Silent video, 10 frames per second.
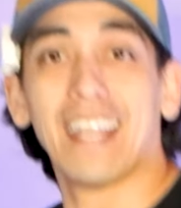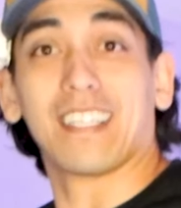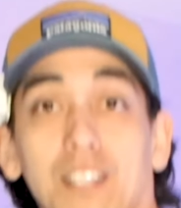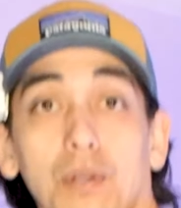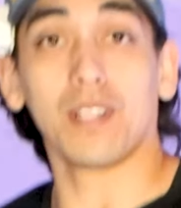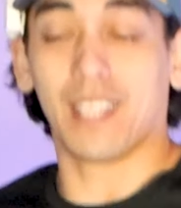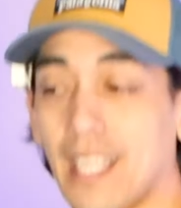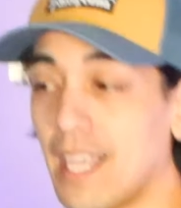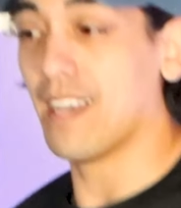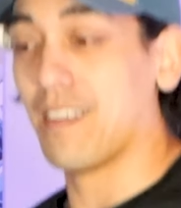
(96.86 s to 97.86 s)

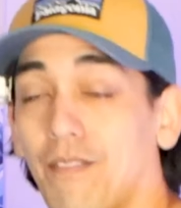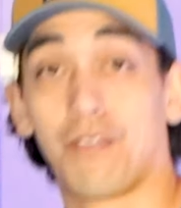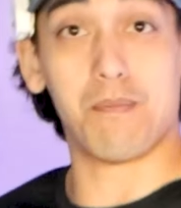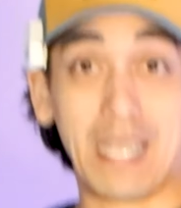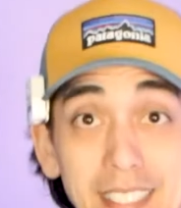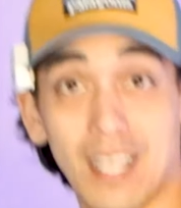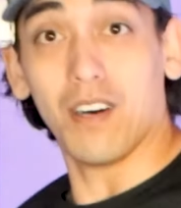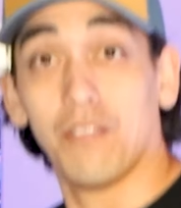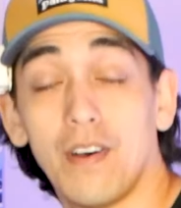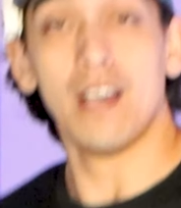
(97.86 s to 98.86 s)
anecdotally, for
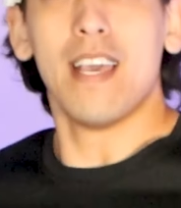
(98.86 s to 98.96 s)
myself,